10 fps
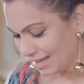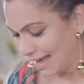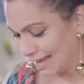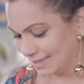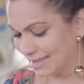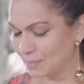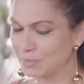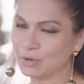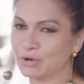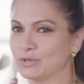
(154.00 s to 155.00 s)
and then
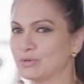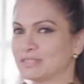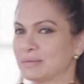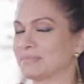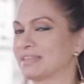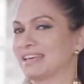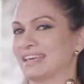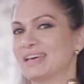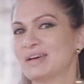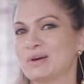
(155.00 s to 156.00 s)
we're going to do something
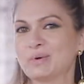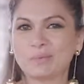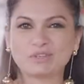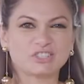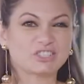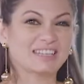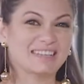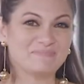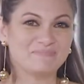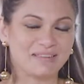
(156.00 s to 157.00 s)
which is a
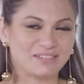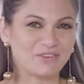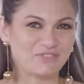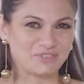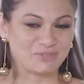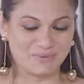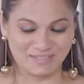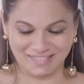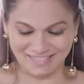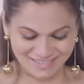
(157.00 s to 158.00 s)
little bit of a twist.